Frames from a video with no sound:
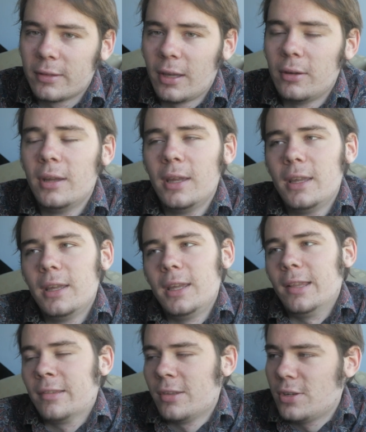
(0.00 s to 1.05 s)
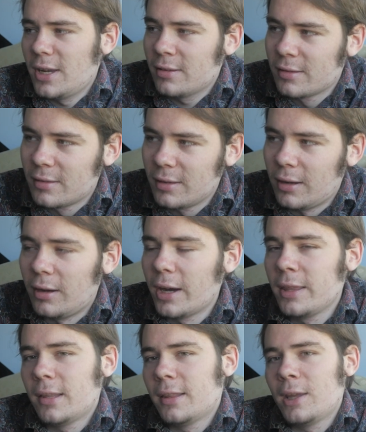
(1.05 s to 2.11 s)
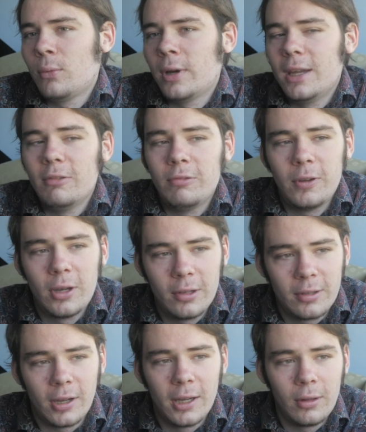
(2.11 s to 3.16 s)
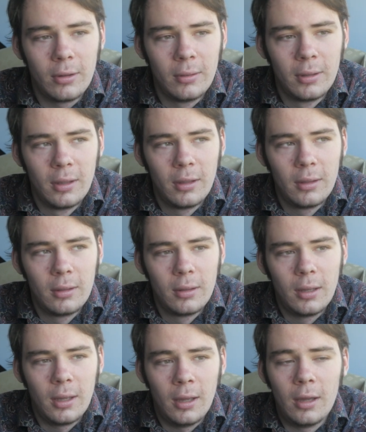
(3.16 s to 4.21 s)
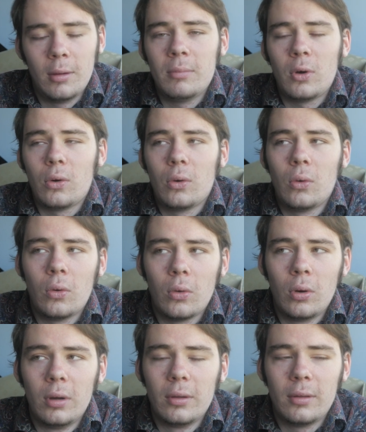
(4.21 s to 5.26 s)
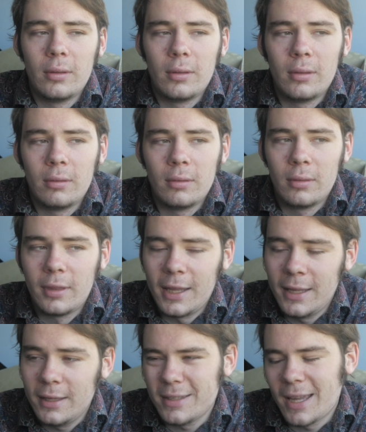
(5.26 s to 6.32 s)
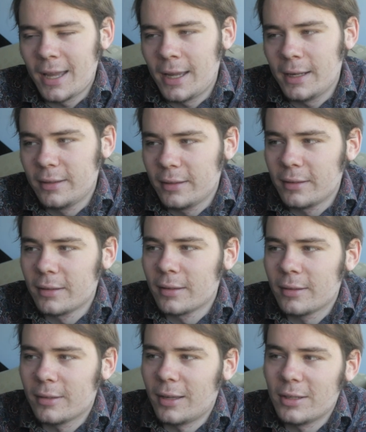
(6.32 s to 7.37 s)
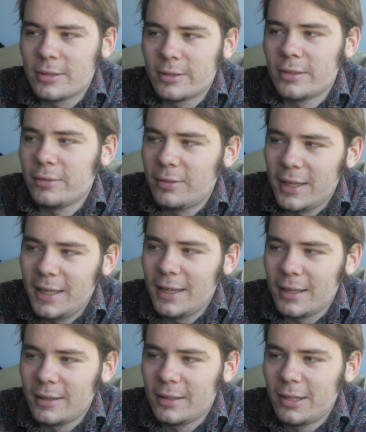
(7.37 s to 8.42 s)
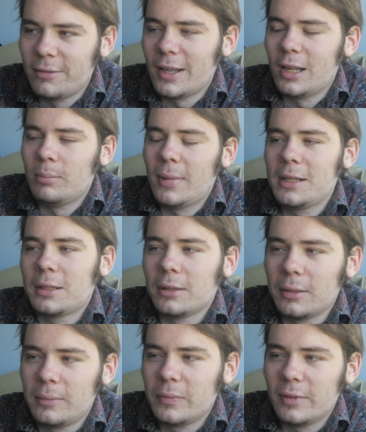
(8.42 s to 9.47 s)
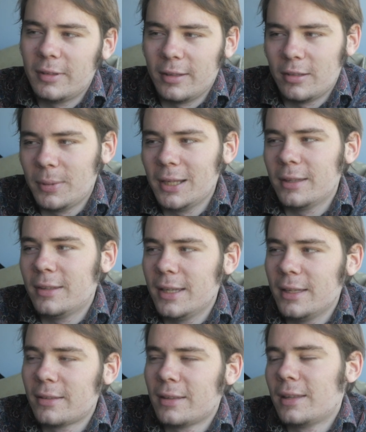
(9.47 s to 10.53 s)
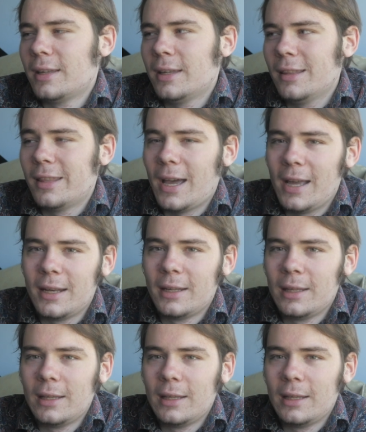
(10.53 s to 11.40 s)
So it suggests either they were infertile, or they had such severe developmental disabilities that